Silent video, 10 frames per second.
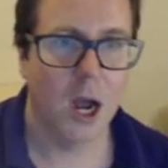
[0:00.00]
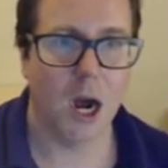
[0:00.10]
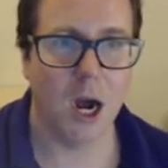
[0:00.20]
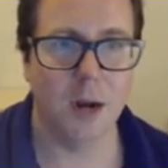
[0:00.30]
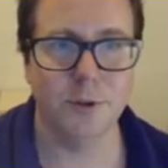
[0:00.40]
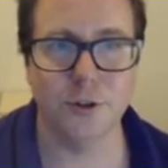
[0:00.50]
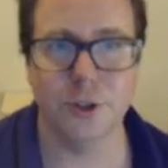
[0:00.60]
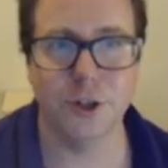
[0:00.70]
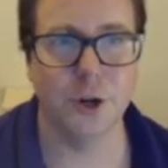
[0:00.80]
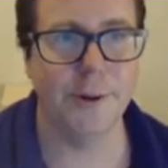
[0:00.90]
Uh, I'm just
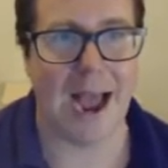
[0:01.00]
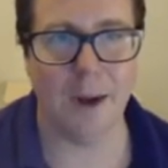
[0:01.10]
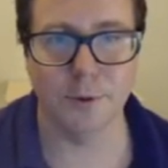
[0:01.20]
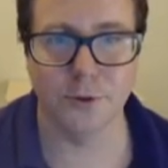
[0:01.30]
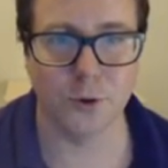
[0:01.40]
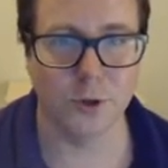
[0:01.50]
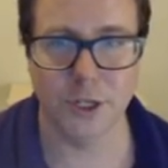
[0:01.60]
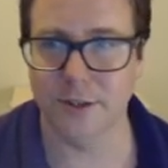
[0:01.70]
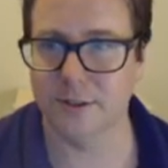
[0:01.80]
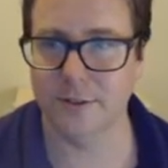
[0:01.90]
going to show you Apple Score
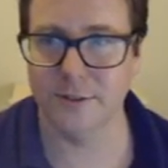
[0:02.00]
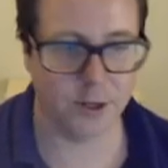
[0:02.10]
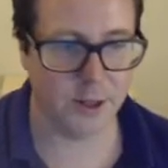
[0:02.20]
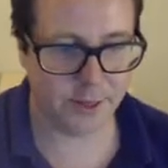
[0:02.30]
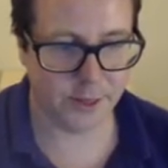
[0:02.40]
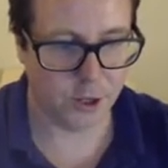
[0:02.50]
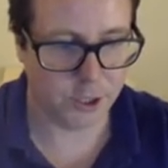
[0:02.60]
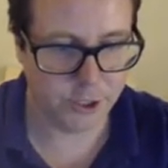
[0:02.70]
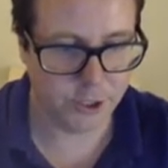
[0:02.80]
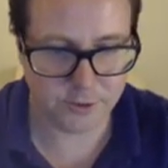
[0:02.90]
just because they're like the
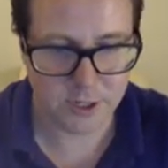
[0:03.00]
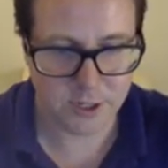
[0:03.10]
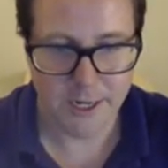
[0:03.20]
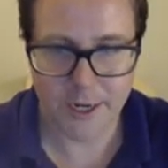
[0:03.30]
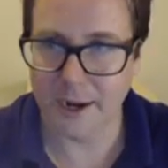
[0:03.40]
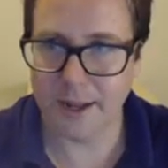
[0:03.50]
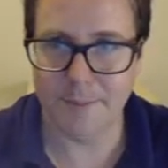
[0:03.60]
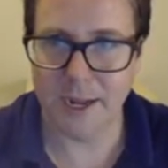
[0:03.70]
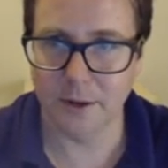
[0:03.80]
largest. Here, I can make it a